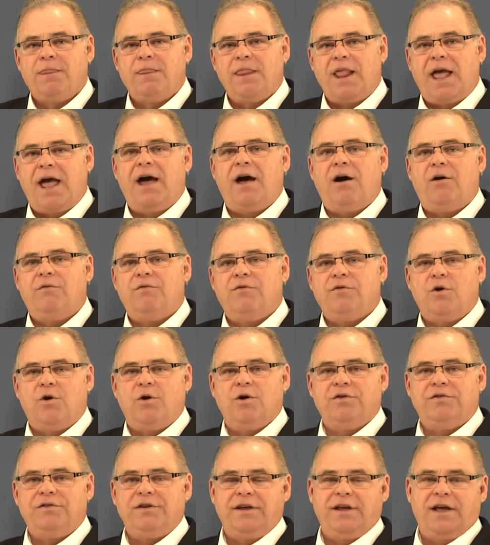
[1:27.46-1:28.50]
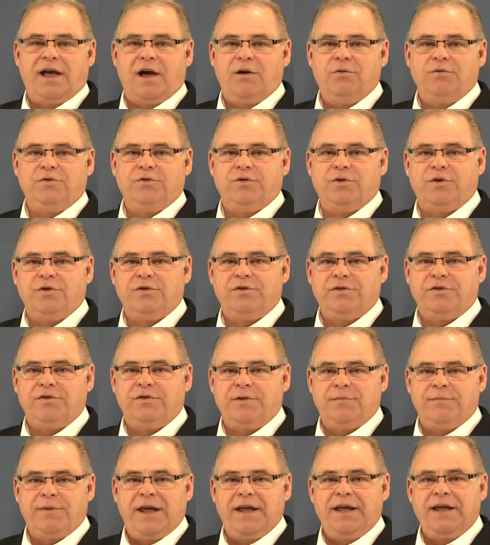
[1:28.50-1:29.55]
Now, of course, he outsources
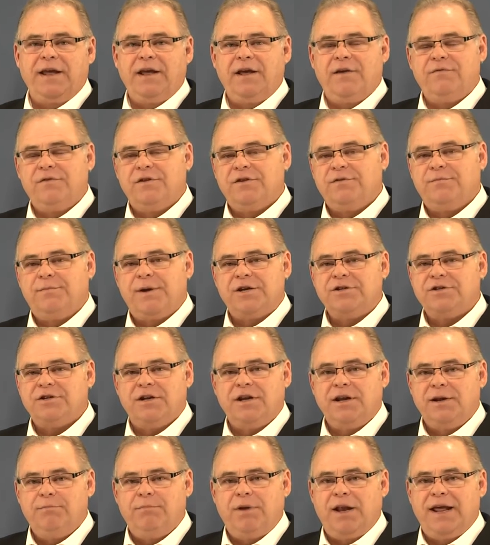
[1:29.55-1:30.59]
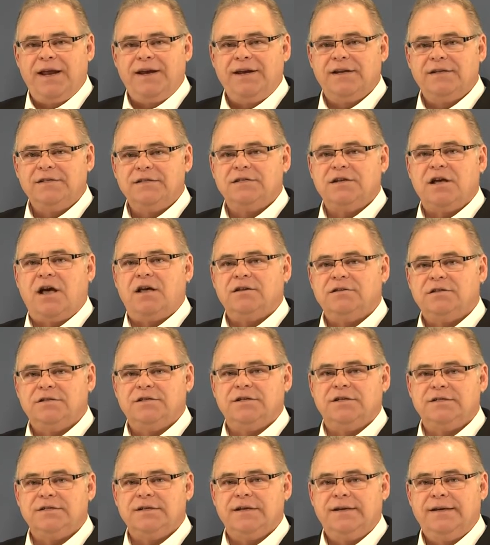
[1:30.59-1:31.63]
the making of the specially blended
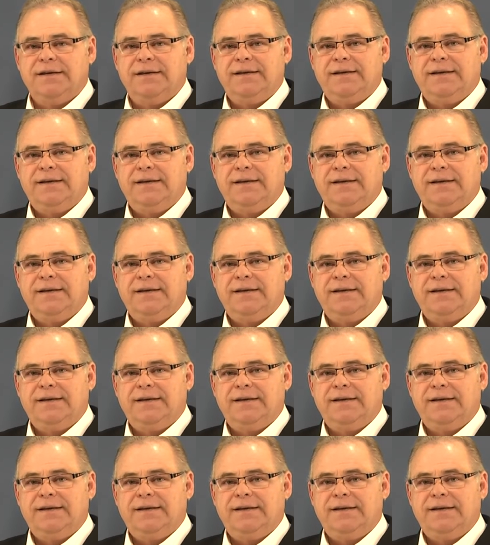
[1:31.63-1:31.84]
sausages,